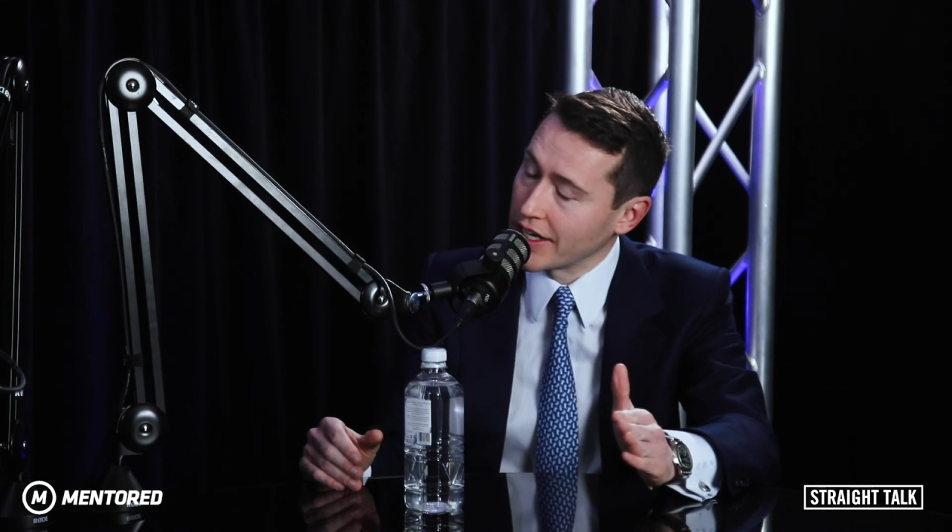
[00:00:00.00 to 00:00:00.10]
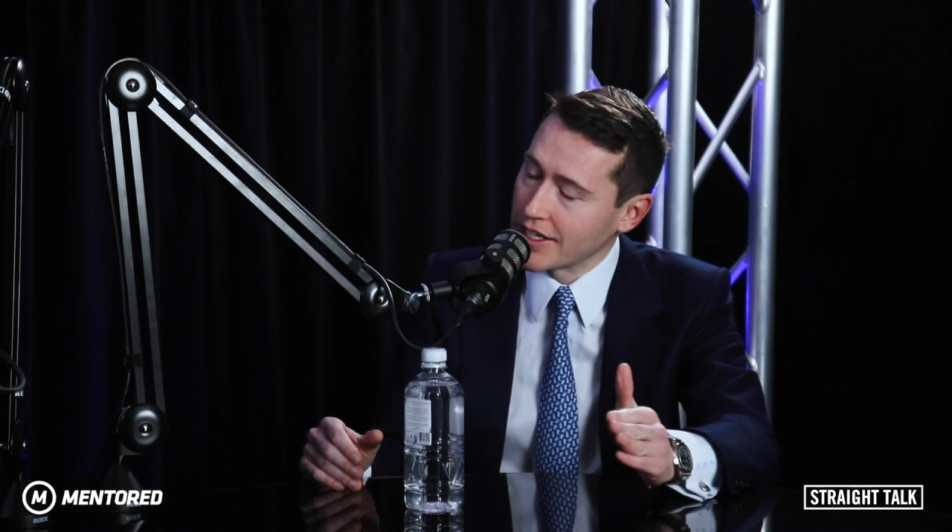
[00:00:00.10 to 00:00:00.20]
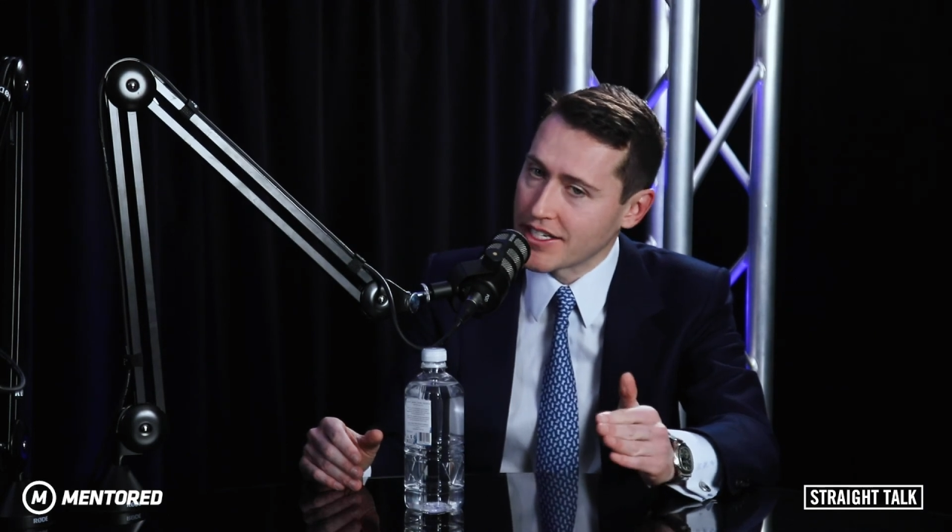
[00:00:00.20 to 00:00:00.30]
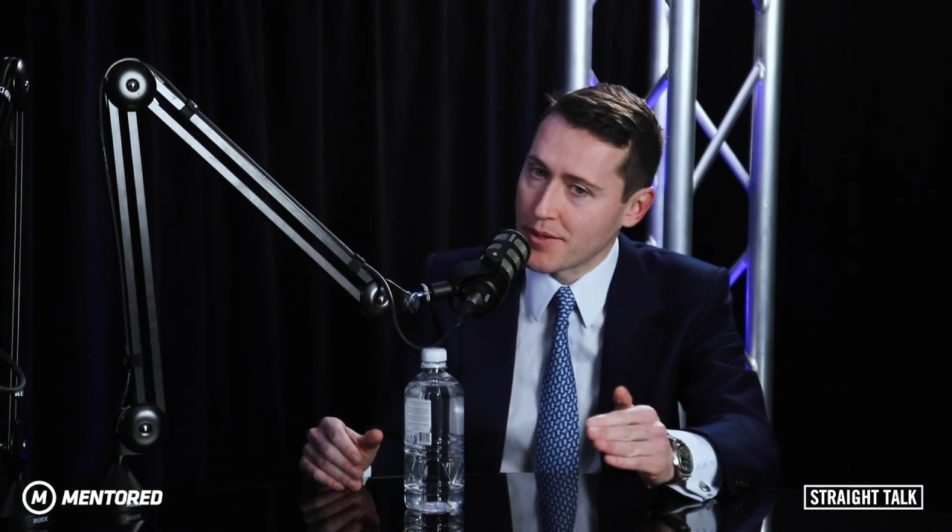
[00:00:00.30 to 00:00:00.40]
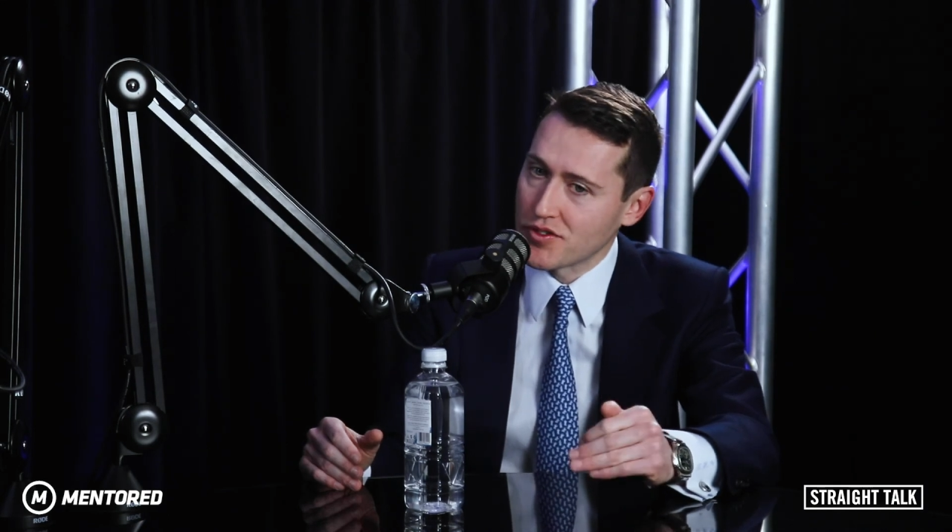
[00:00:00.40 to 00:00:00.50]
can
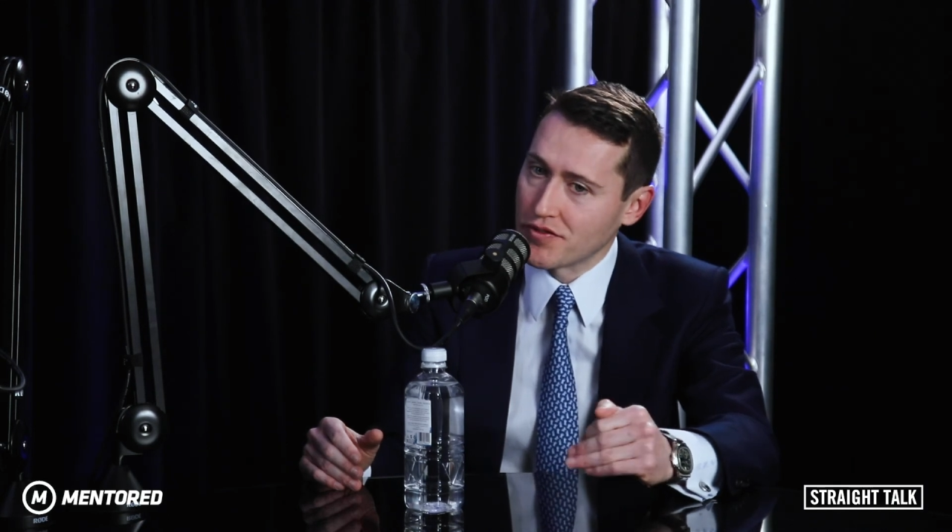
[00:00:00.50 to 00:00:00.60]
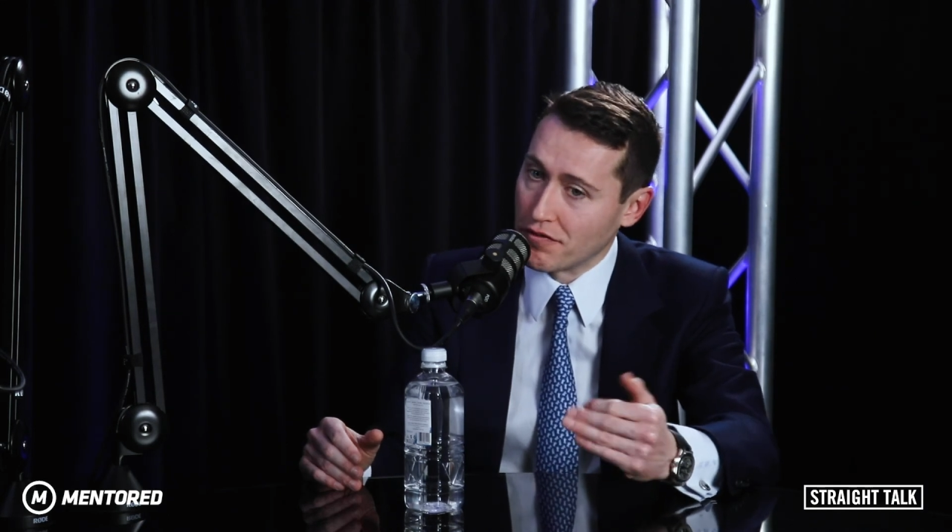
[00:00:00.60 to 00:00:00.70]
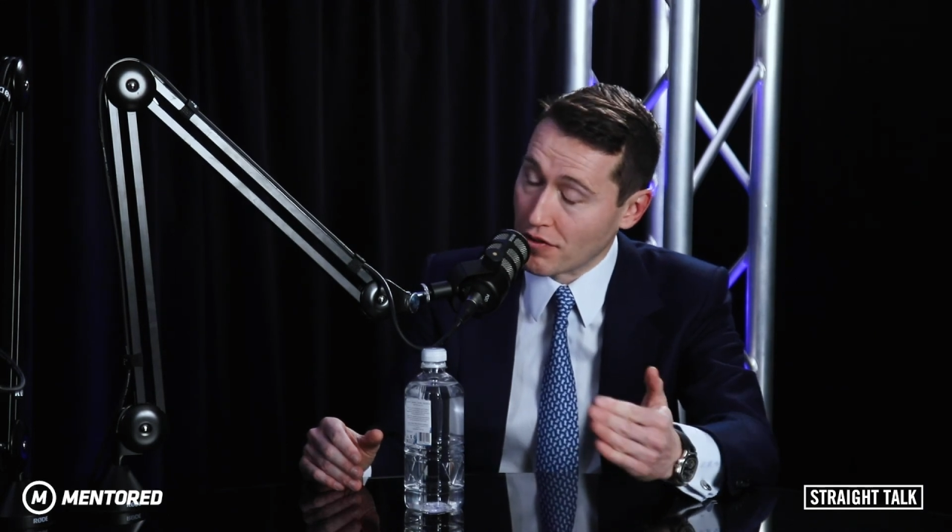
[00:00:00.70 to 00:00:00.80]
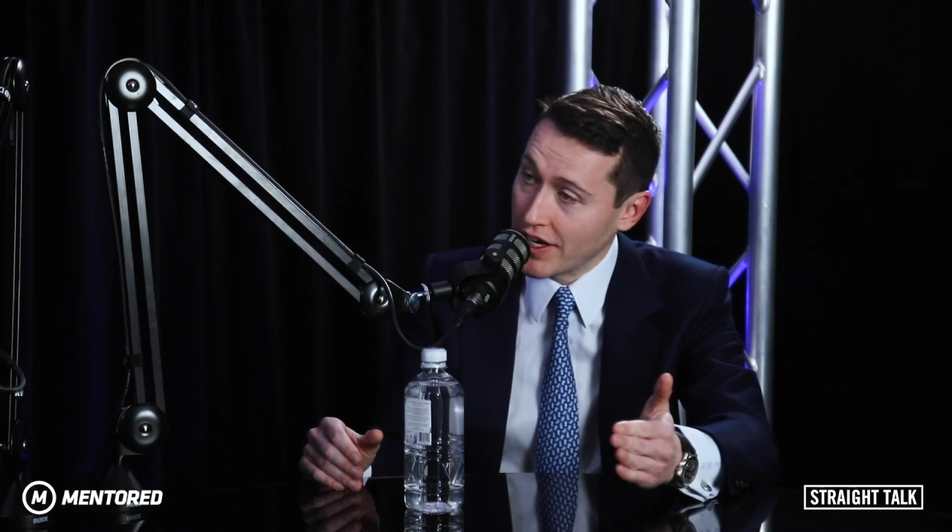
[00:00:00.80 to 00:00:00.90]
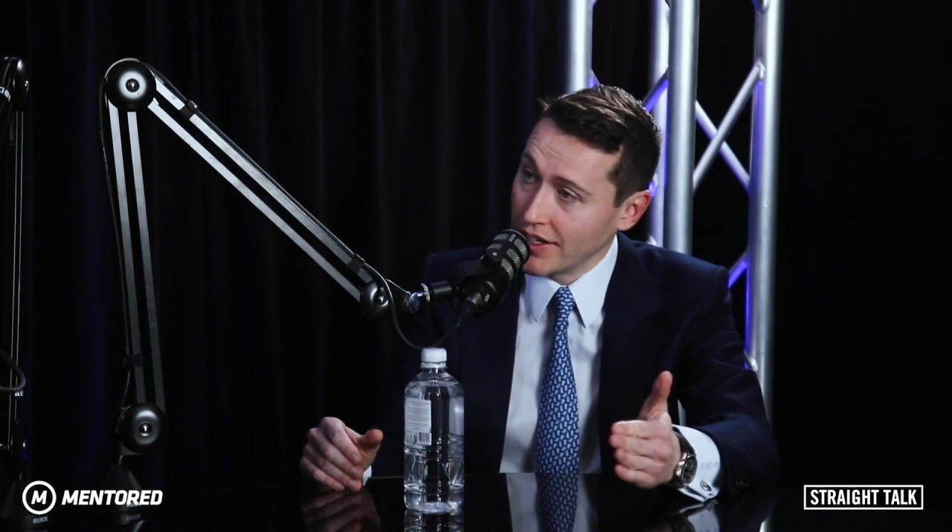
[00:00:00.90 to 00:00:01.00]
get tips
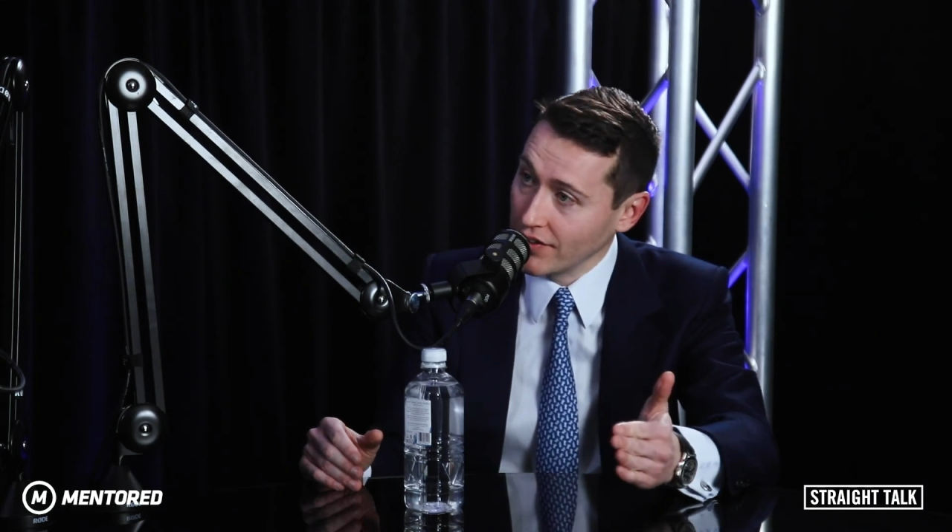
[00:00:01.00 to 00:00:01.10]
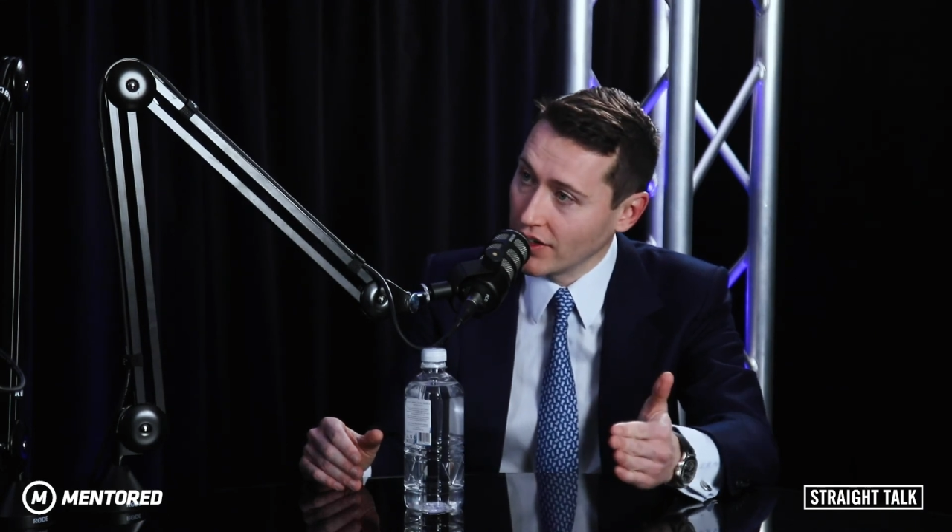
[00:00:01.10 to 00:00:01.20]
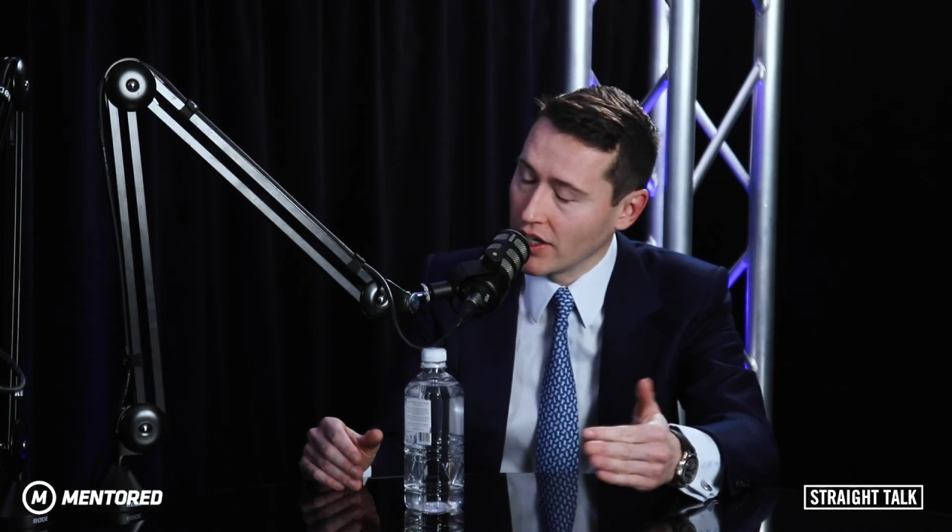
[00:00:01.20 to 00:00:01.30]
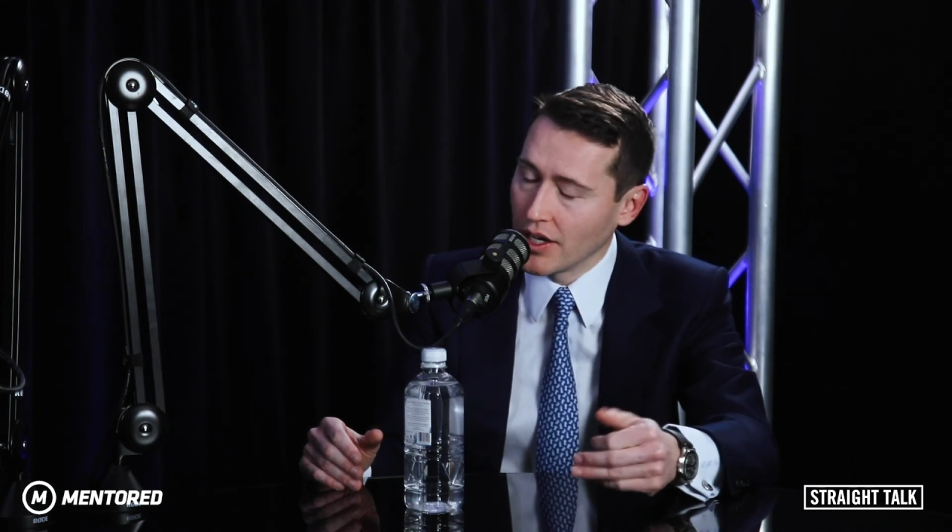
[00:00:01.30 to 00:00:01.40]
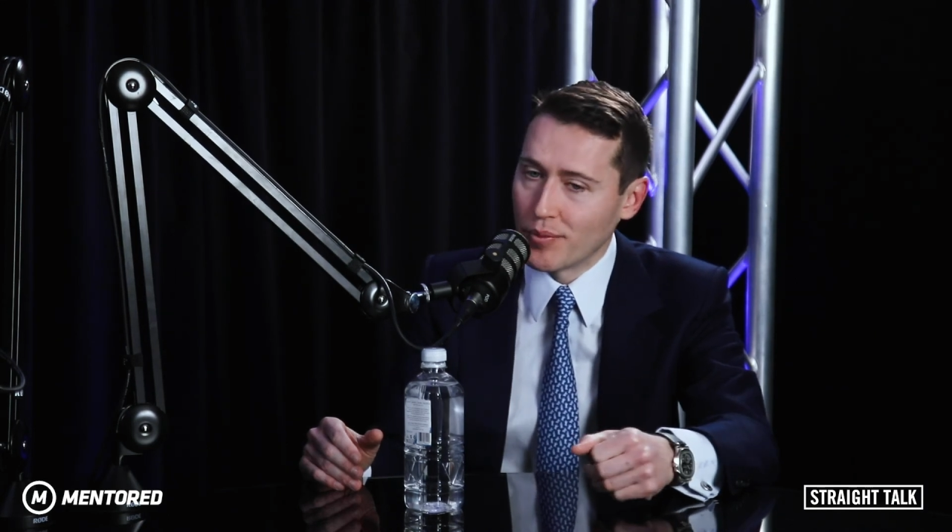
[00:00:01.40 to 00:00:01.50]
for free.
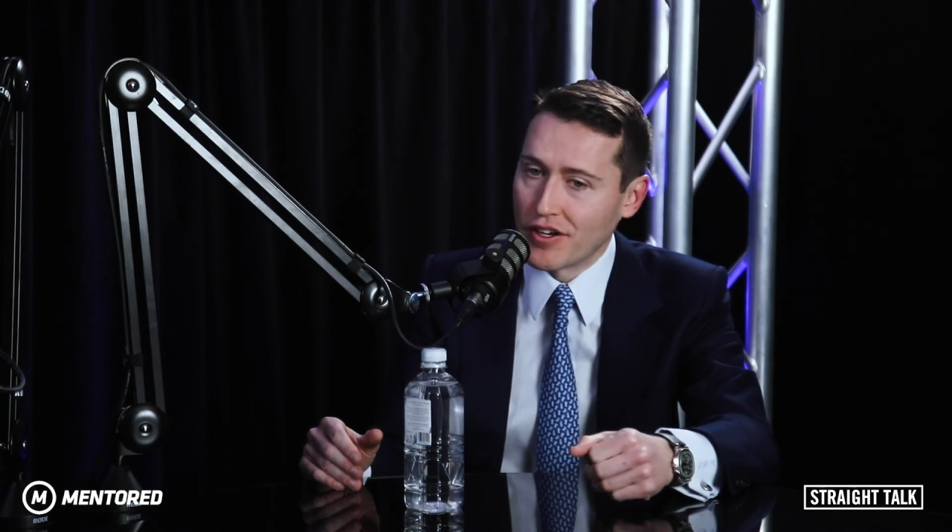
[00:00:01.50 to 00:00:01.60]
Yep.